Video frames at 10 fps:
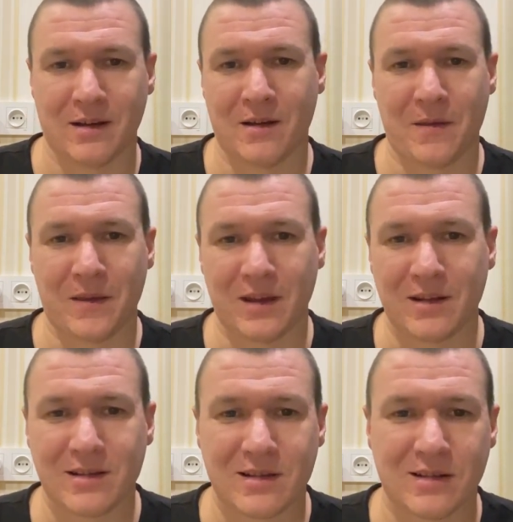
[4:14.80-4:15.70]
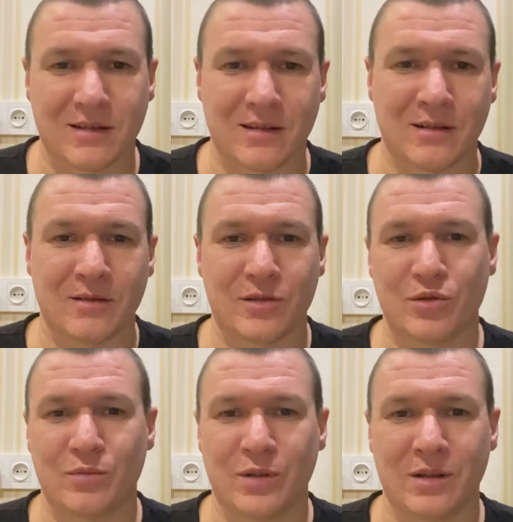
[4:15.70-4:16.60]
things
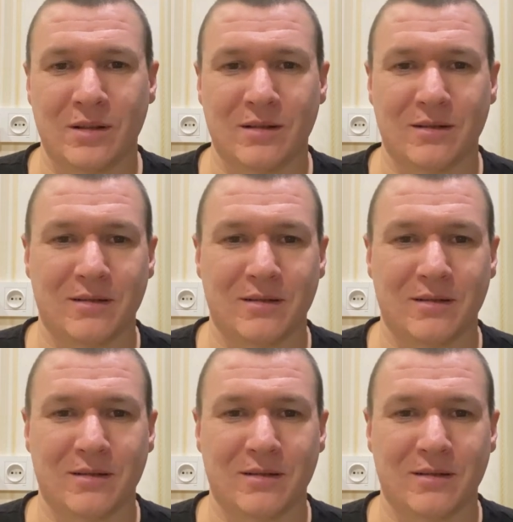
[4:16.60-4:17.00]
to be